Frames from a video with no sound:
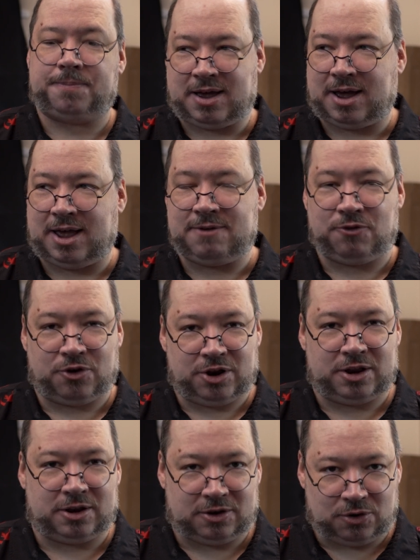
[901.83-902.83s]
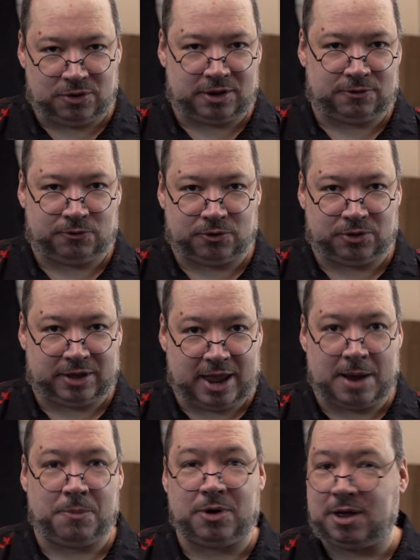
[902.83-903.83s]
If you're going to do this for the
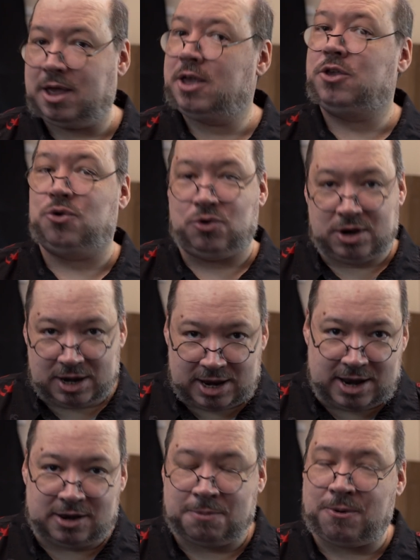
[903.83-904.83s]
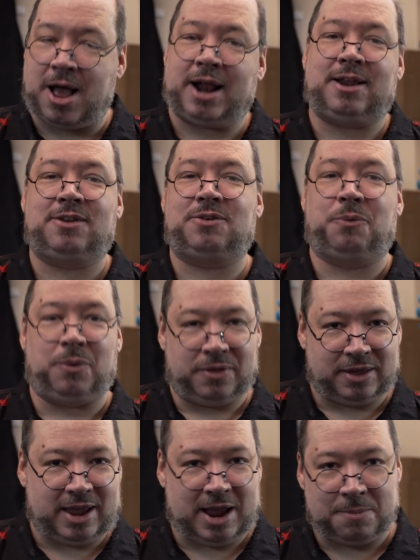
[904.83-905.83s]
camera, you need to practice with
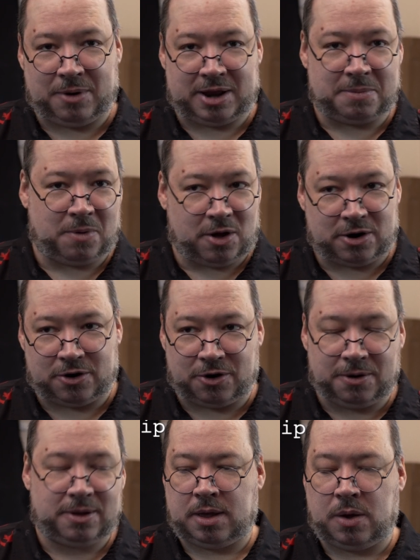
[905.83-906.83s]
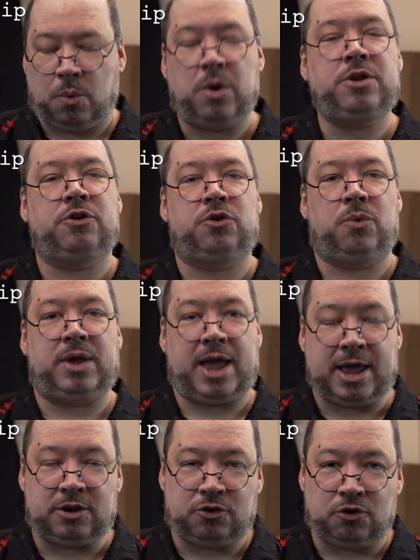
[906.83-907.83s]
a camera and a monitor. When you're doing a
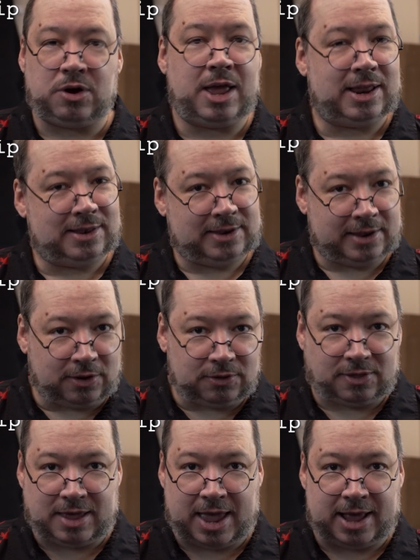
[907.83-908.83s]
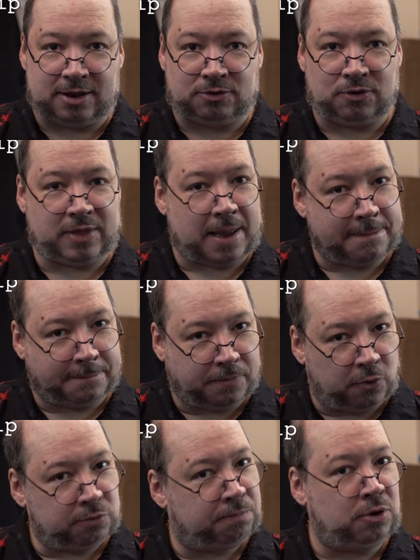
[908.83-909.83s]
head turn, tilt the head so that
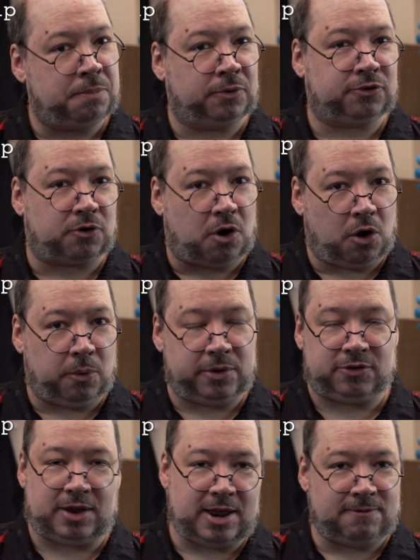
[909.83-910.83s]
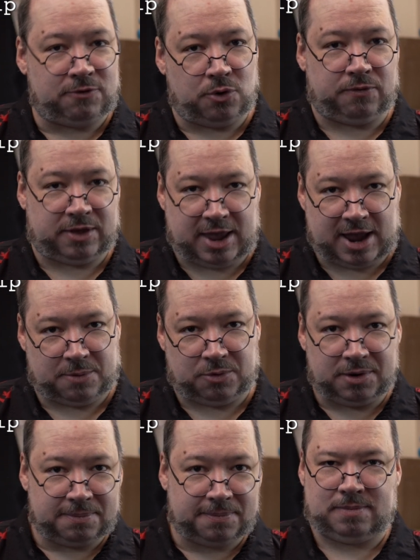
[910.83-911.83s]
both pupils are always in view of the camera.